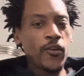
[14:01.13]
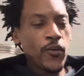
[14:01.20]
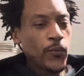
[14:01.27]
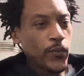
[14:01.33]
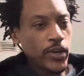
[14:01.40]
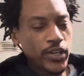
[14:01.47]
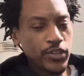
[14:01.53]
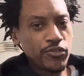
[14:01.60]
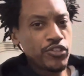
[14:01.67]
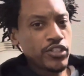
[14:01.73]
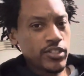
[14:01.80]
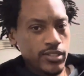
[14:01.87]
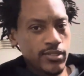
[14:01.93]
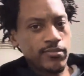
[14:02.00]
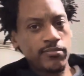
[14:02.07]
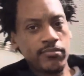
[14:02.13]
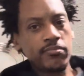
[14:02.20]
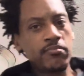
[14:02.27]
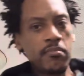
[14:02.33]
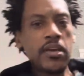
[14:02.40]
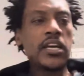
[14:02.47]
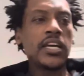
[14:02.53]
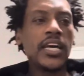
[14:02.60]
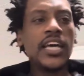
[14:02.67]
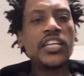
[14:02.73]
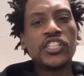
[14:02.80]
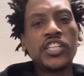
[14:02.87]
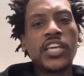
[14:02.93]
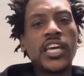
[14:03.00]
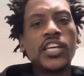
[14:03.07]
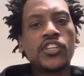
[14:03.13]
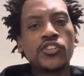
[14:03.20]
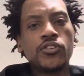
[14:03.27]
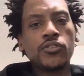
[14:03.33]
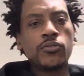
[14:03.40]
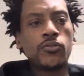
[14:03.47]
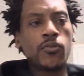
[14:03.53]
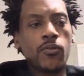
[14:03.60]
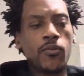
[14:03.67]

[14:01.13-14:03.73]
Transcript: where you just make an educational,